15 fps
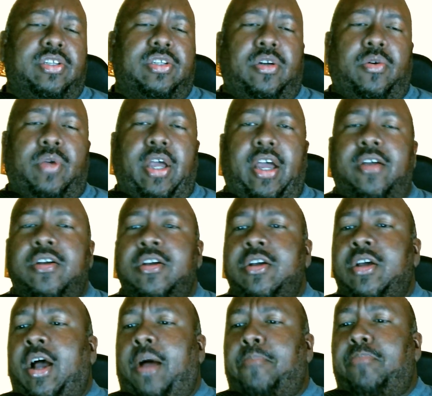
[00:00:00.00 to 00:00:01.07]
decent, okay.
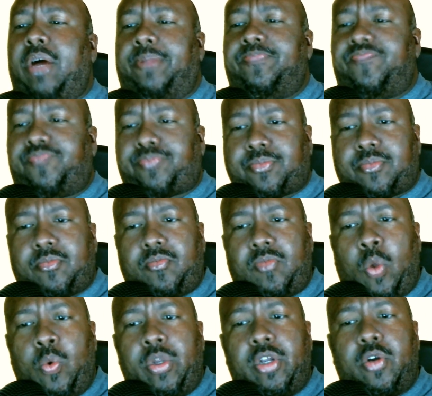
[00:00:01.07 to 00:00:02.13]
But
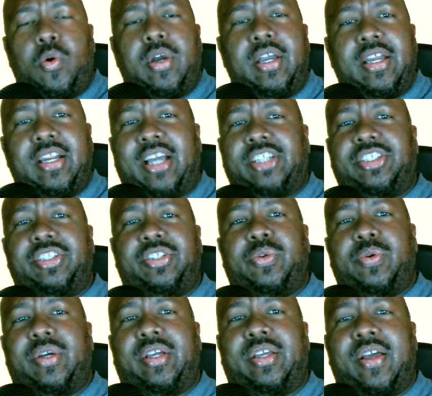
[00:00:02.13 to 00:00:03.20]
when you're going ahead and actually
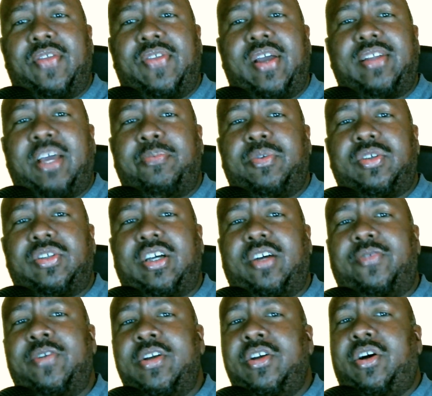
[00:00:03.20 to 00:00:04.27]
doing that type of
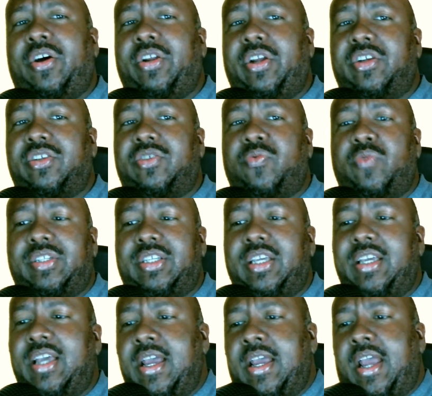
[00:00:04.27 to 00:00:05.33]
stuff on there, it's
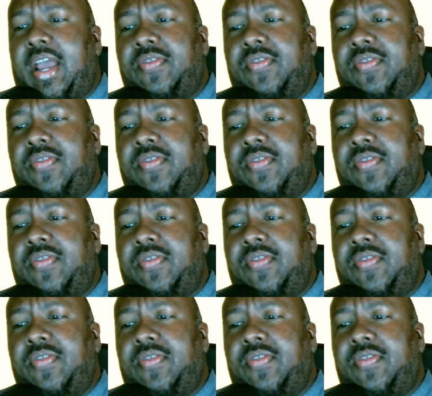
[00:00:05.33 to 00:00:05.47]
risky.